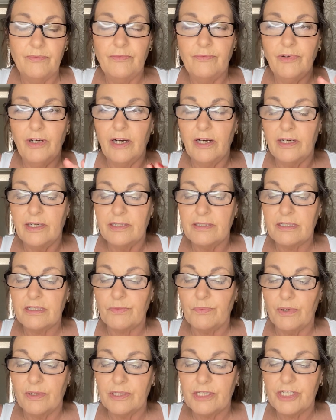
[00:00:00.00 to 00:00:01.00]
via a
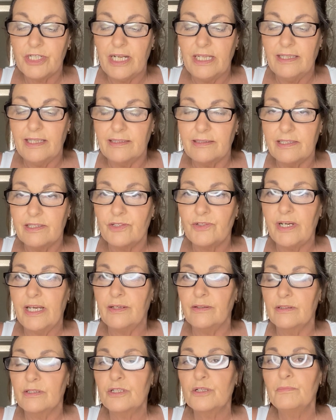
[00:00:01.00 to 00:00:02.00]
swatch and then straight
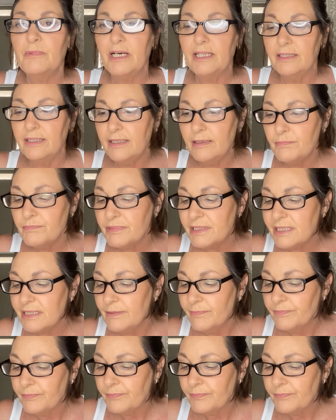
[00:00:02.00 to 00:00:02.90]
onto my lips.